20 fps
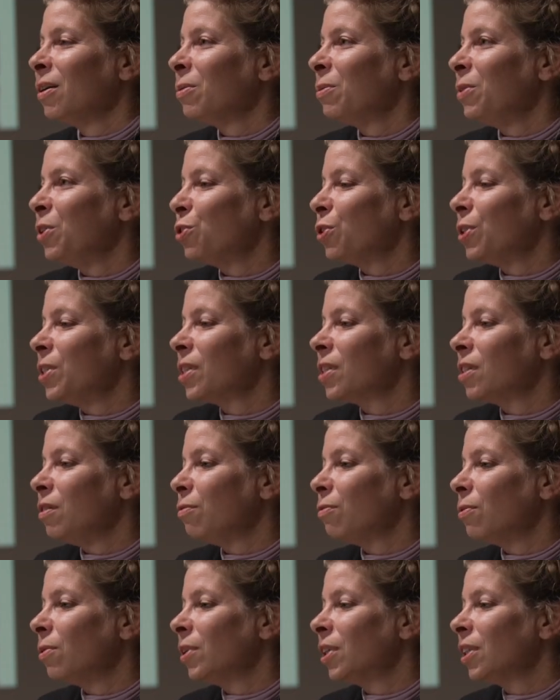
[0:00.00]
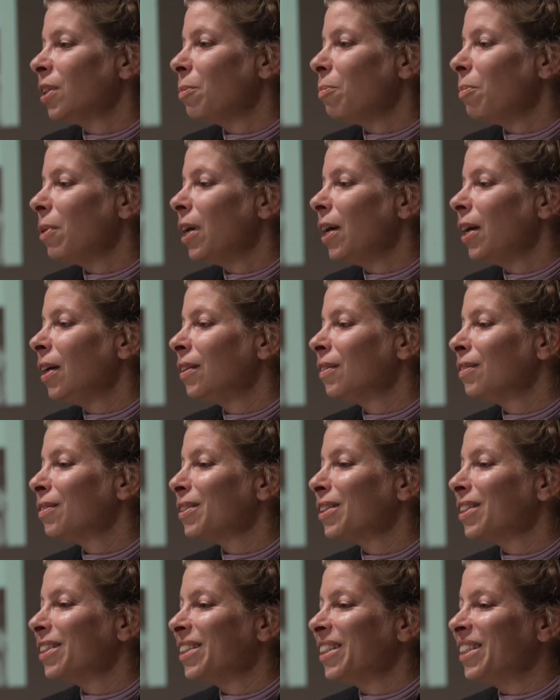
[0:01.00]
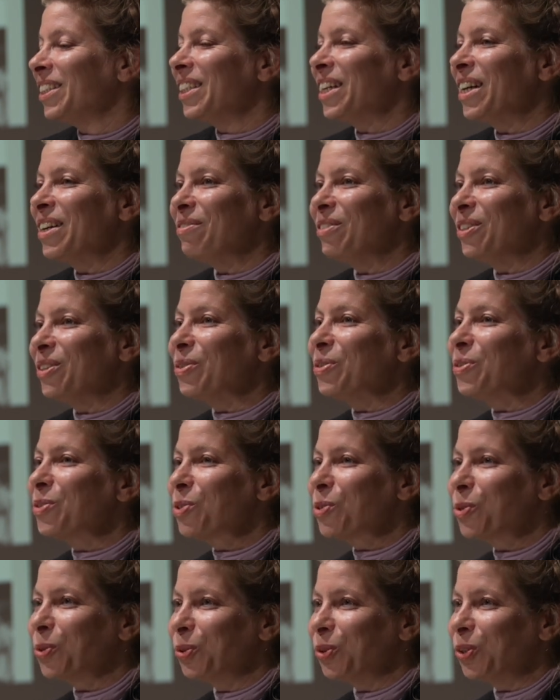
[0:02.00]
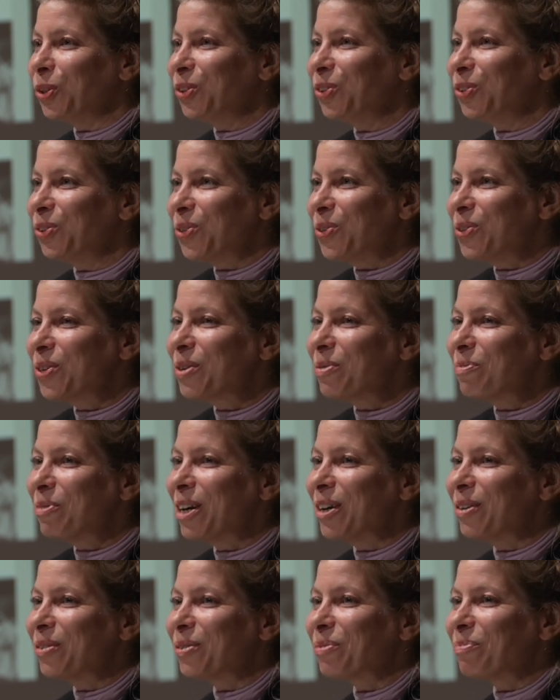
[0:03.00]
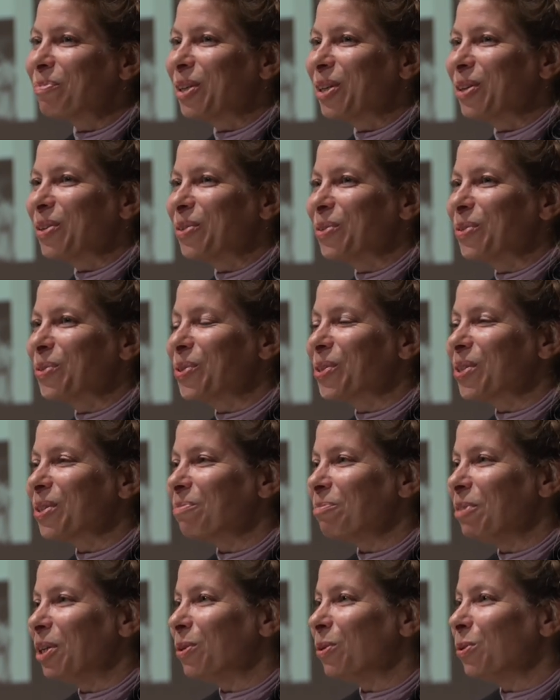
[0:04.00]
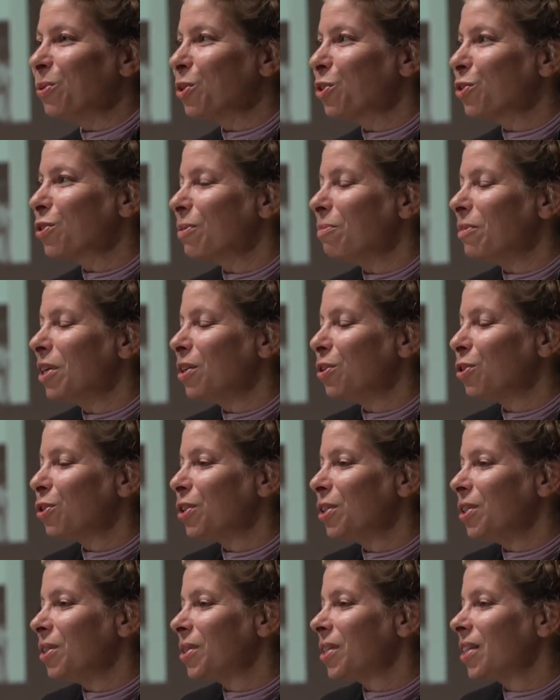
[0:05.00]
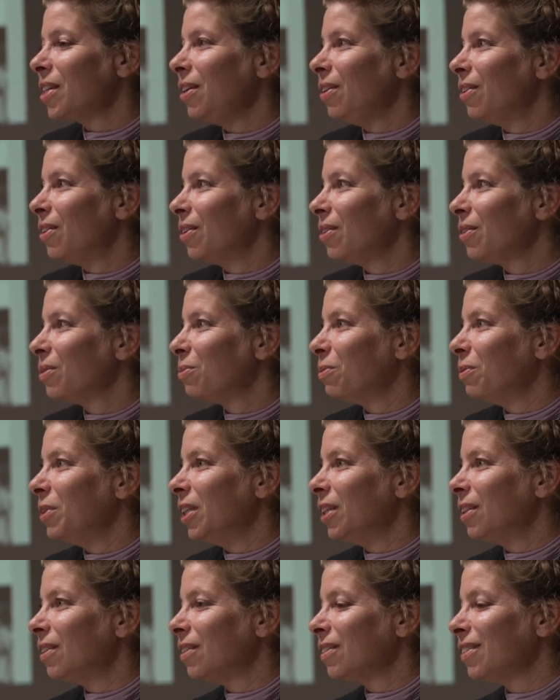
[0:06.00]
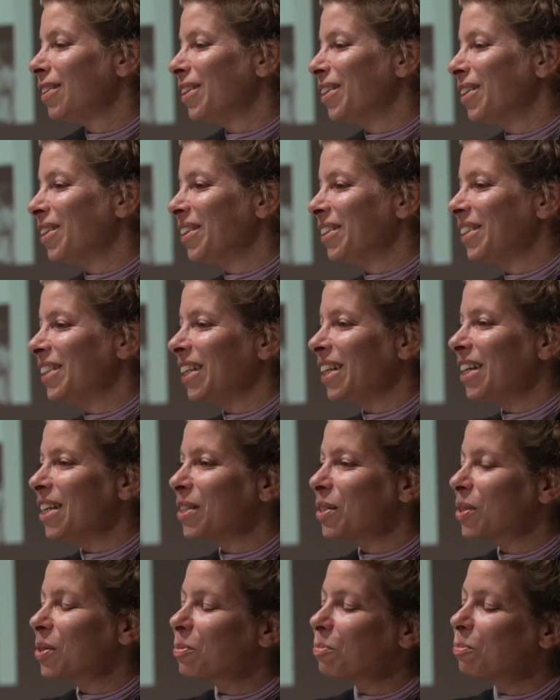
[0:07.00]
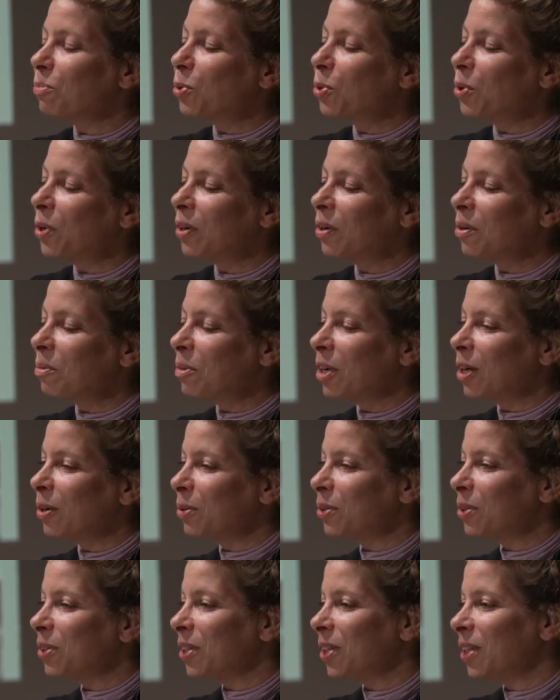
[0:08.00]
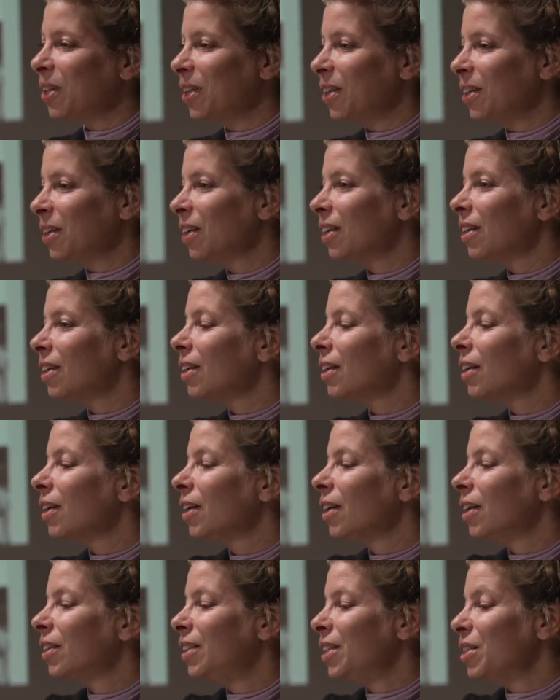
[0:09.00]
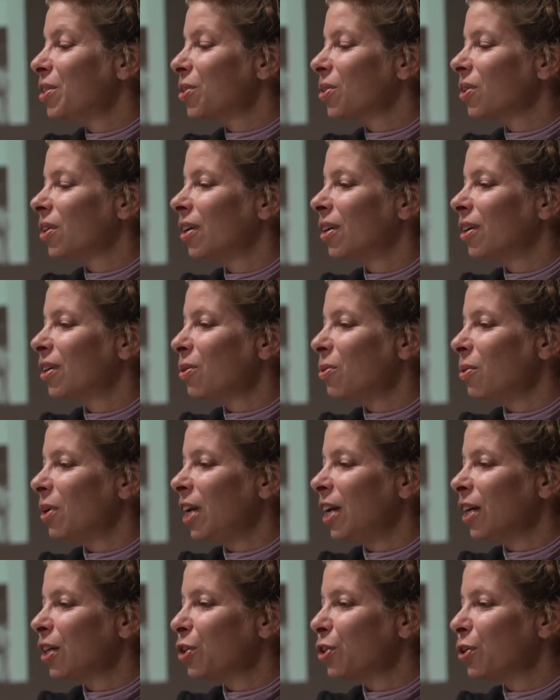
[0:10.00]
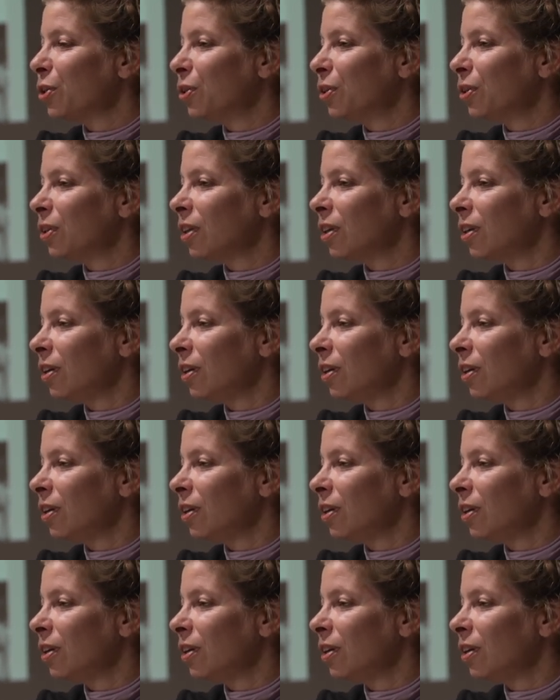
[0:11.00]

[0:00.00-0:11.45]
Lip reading: which is the fortepan that I will also not talk about, because Miklós Tamás is here, who will tell us more about this collection